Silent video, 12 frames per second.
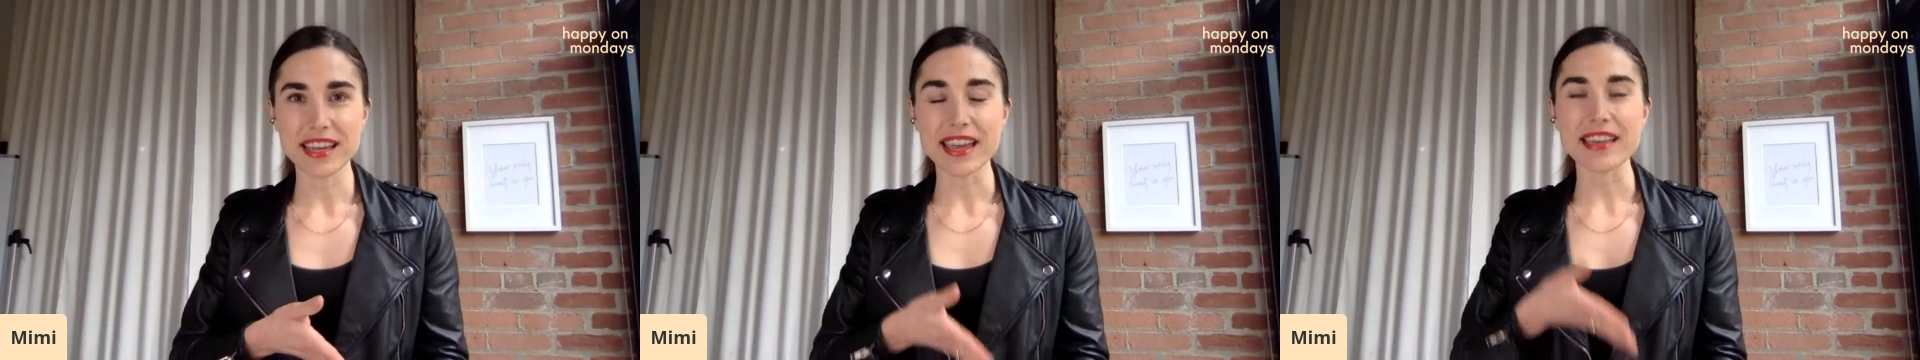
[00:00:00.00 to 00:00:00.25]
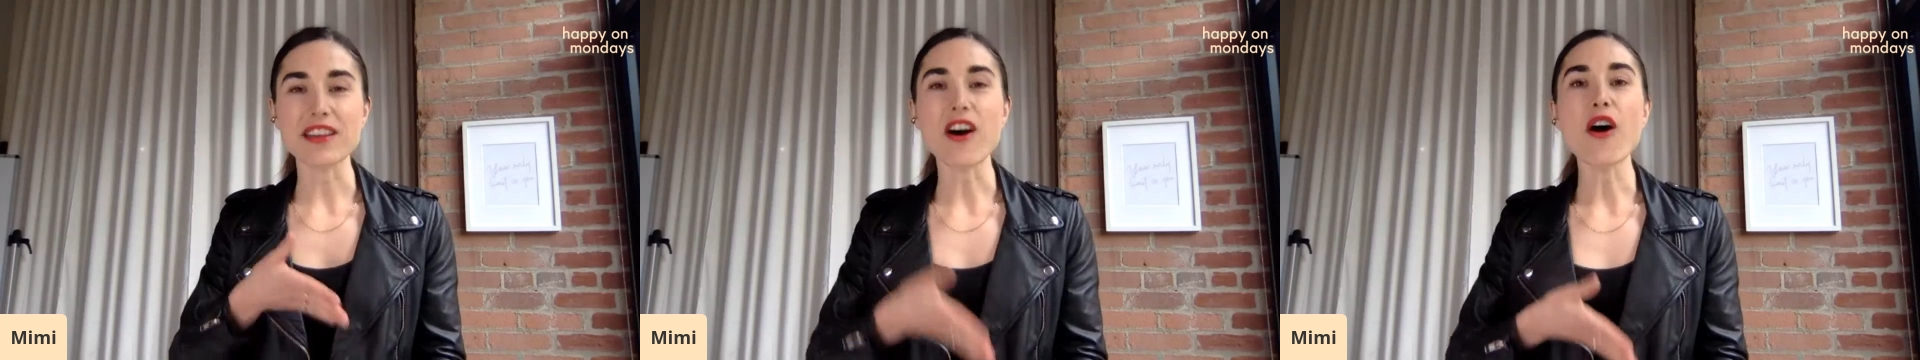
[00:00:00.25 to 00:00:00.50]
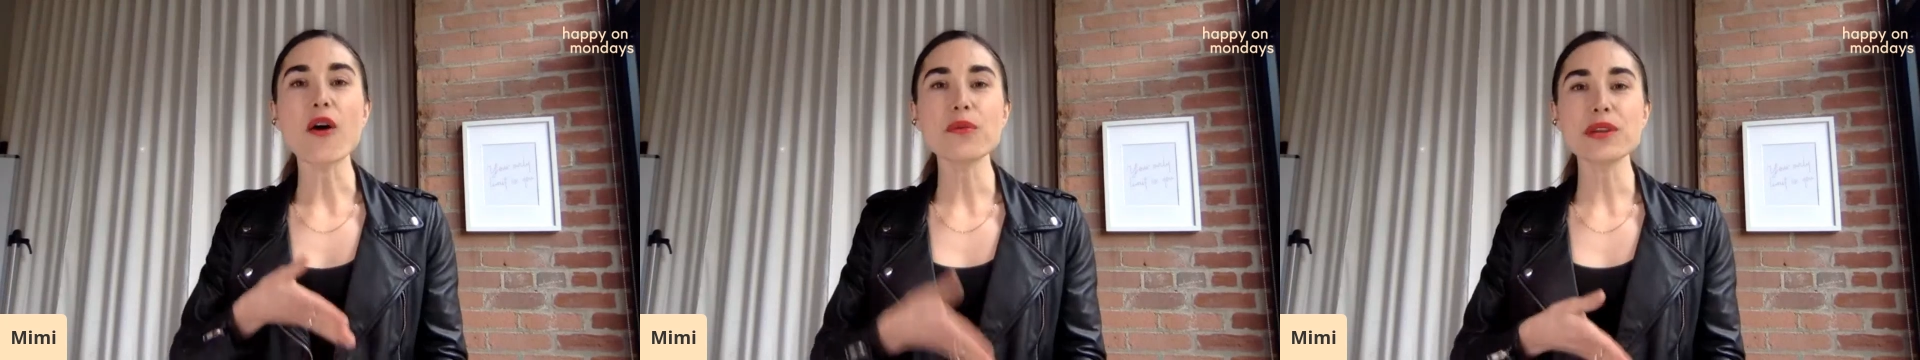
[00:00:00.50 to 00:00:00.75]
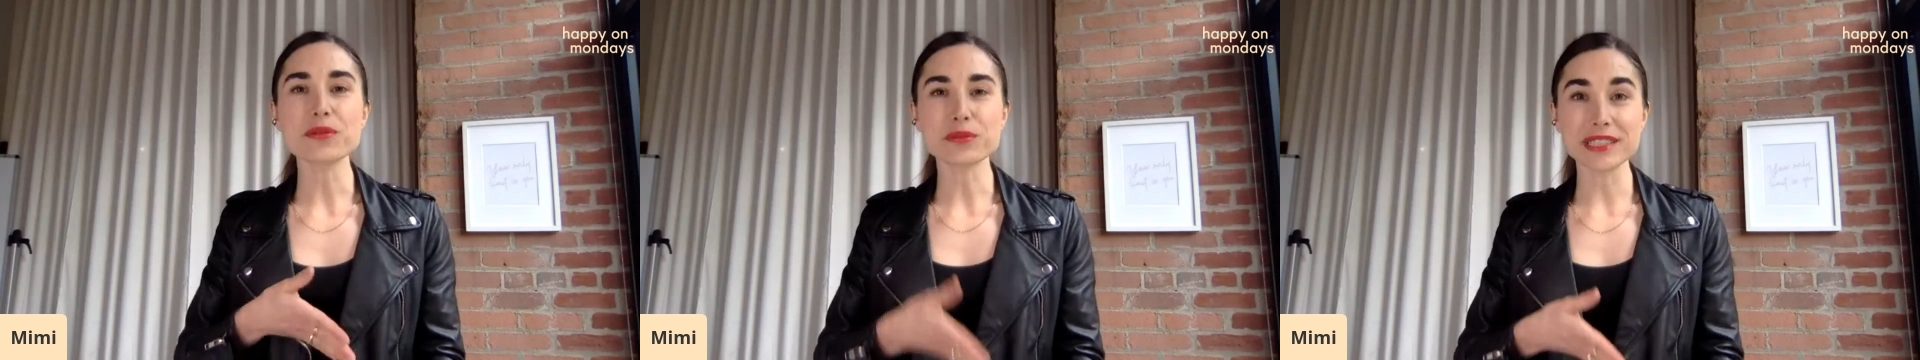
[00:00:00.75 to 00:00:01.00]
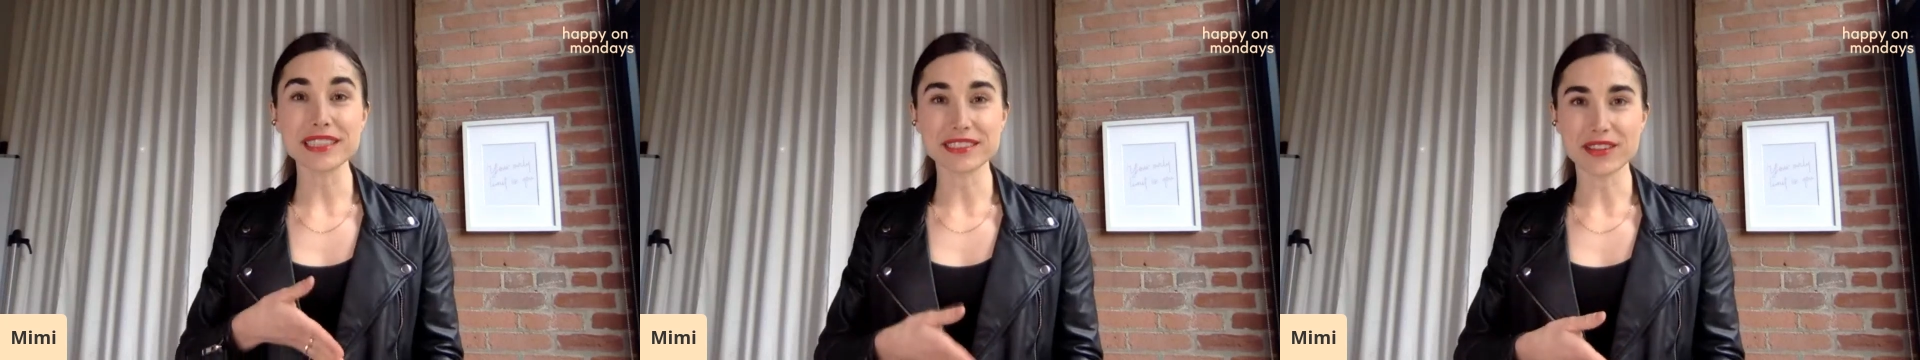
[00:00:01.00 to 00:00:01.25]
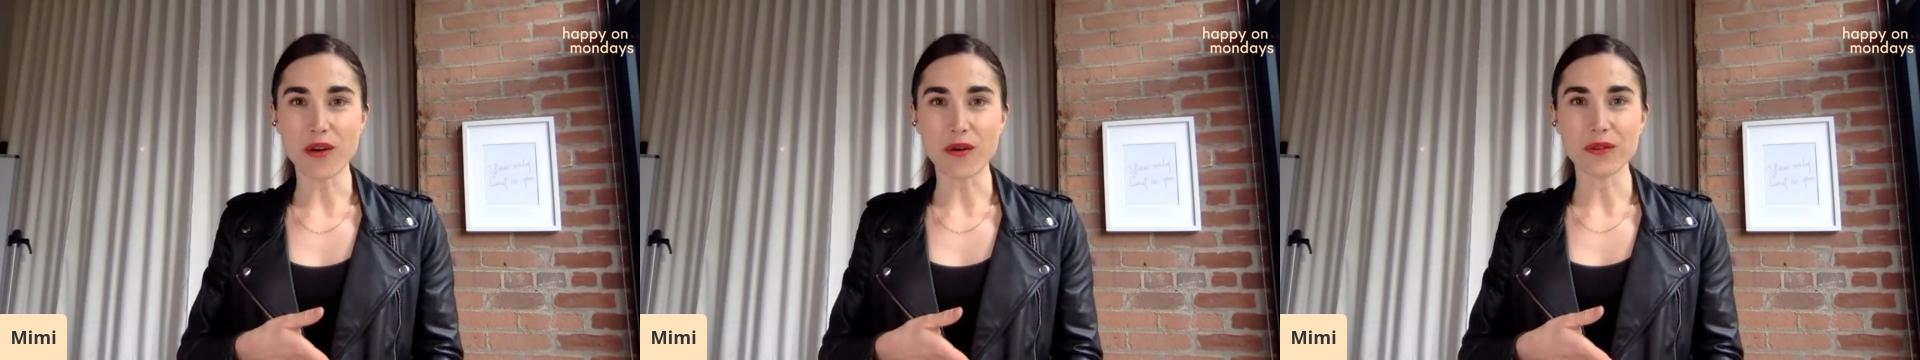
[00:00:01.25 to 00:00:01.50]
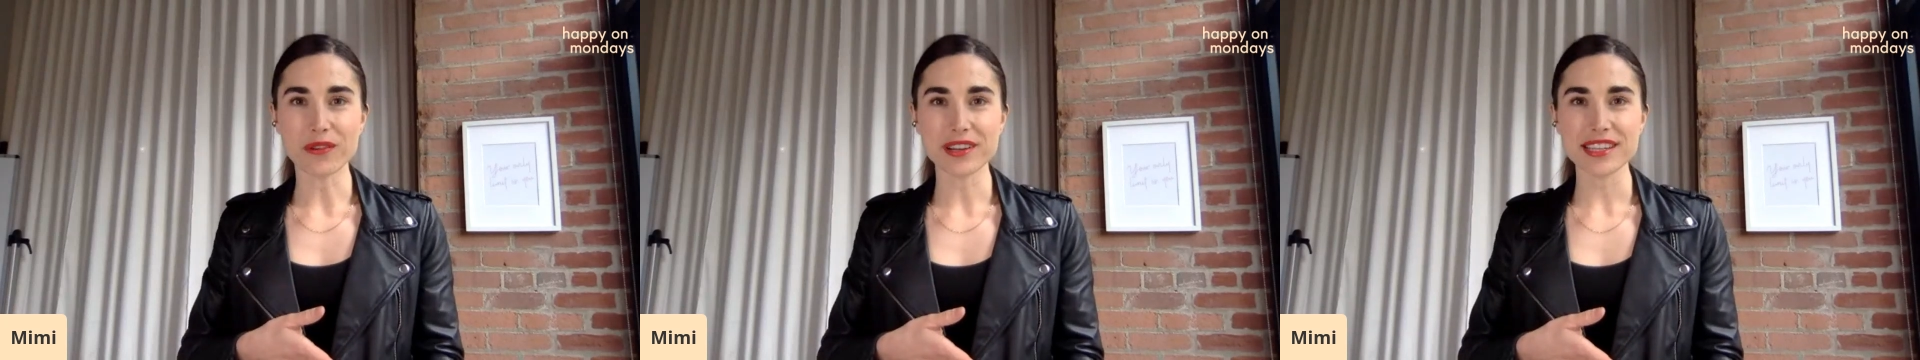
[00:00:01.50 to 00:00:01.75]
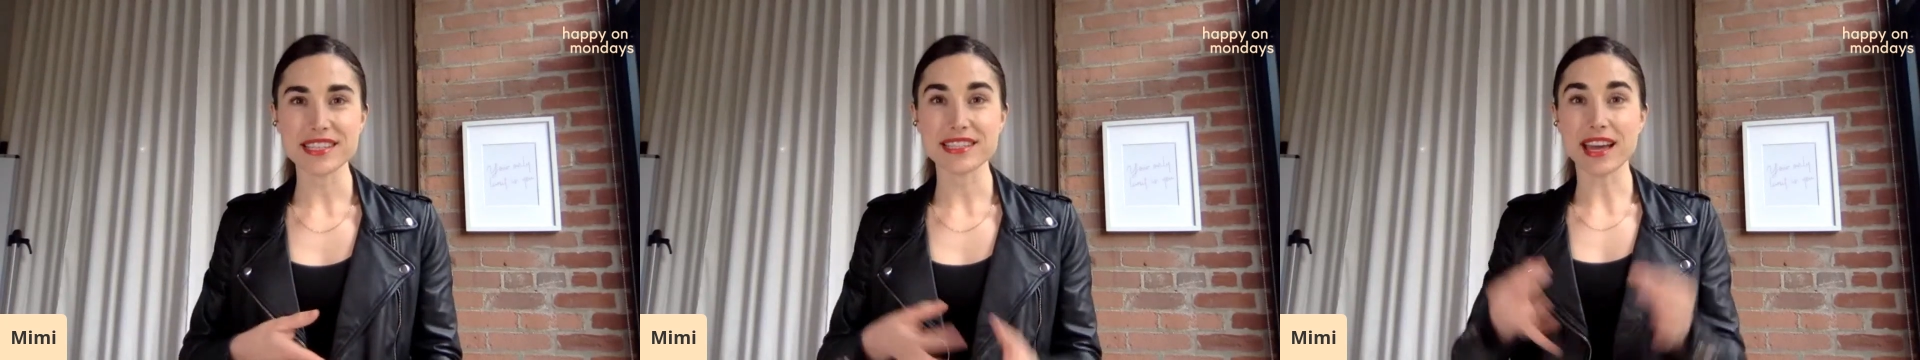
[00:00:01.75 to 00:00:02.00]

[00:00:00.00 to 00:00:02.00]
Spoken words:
And all we really know is